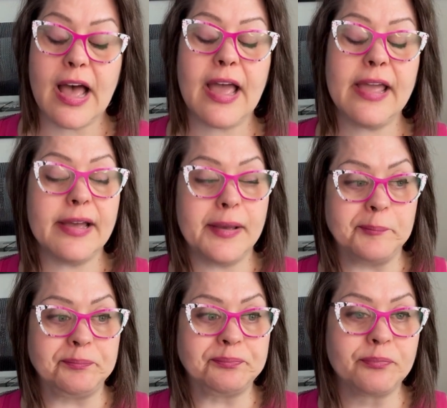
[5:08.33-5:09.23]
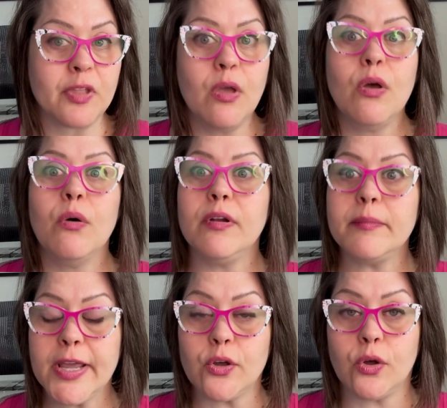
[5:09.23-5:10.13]
One of
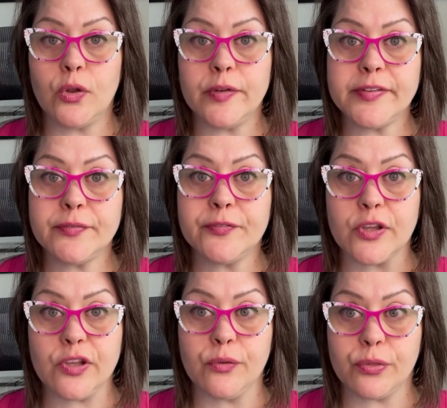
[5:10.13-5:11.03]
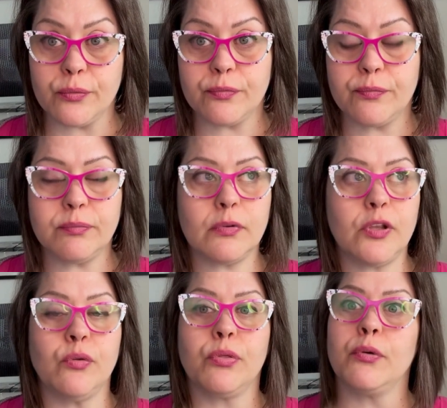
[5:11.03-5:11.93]
my goals for
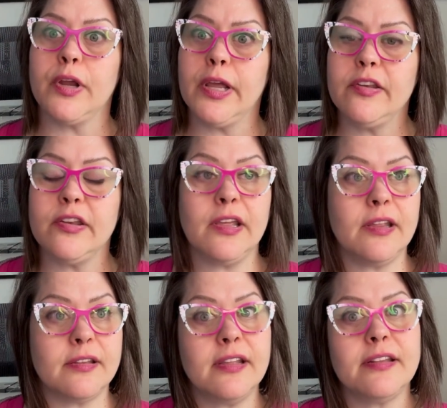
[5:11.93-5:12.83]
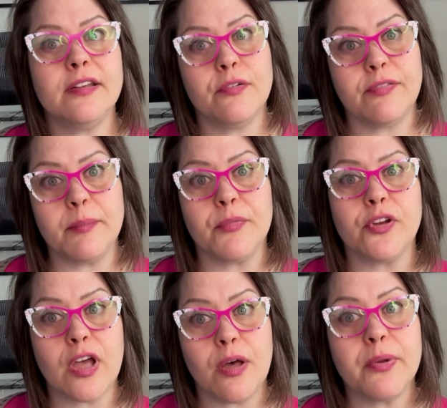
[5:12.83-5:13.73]
Q3, geez, it's November,
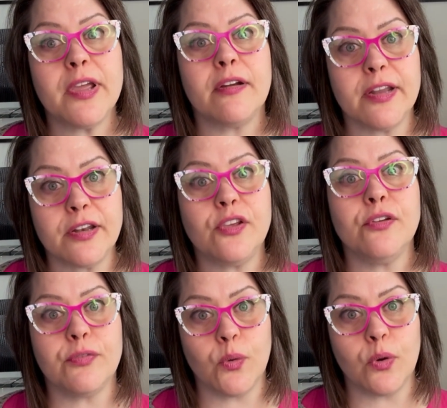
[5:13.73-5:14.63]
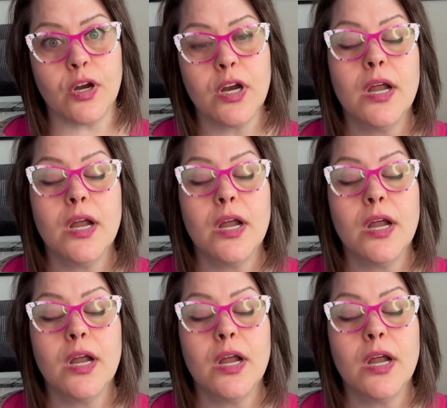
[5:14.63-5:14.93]
y'all. We are in Q4.